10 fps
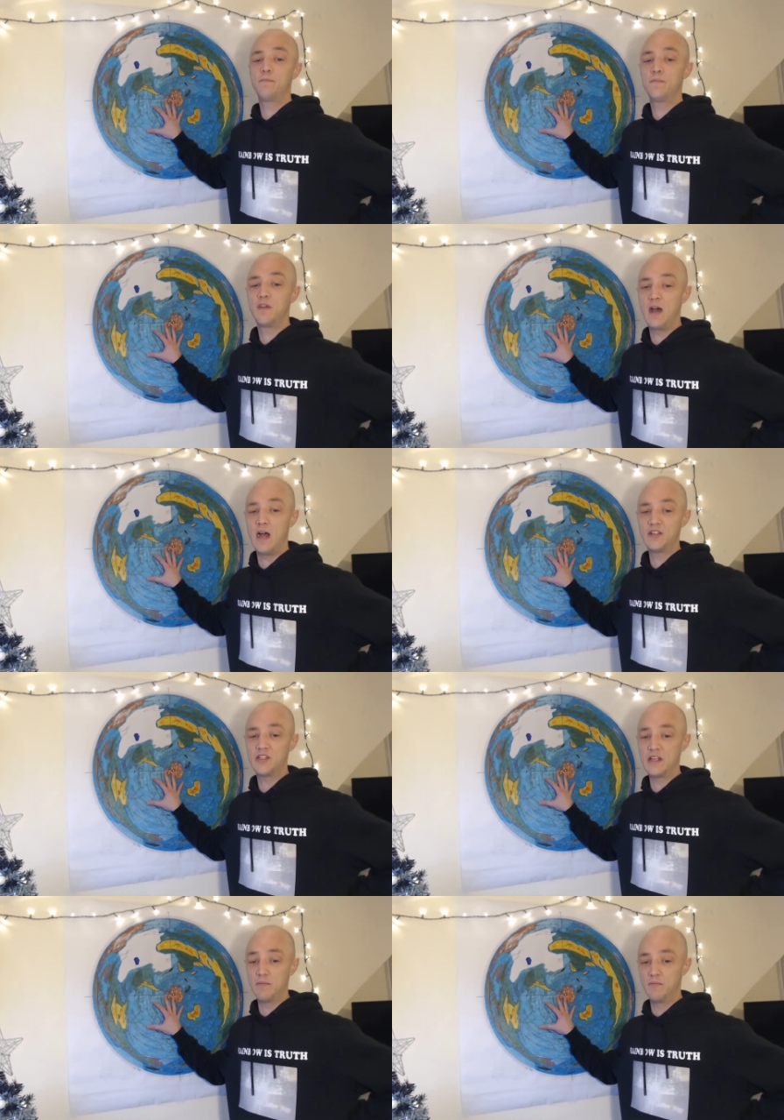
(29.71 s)
to
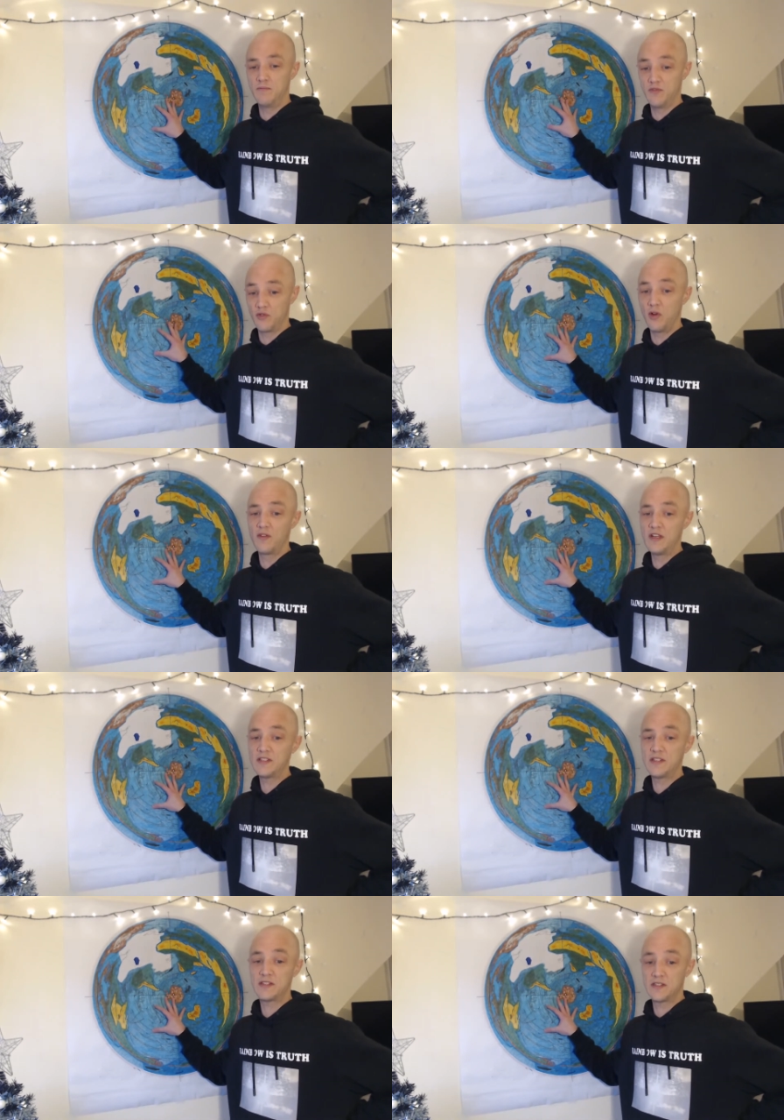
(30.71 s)
actually draw this
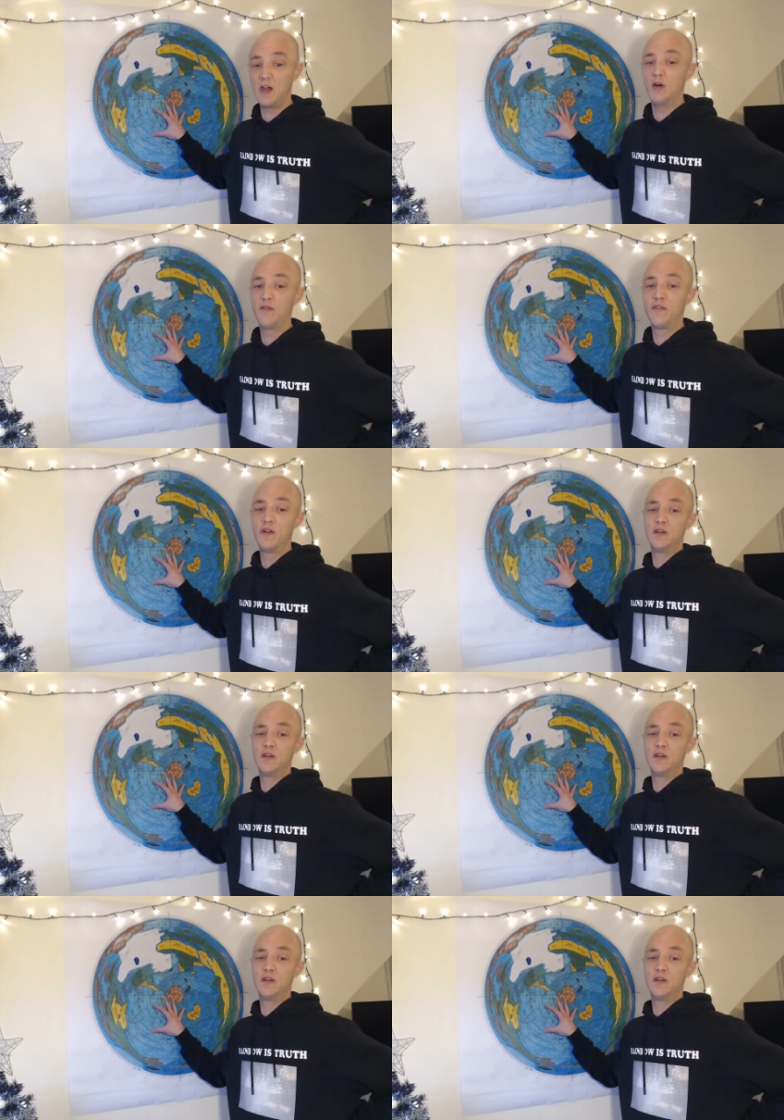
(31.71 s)
itself.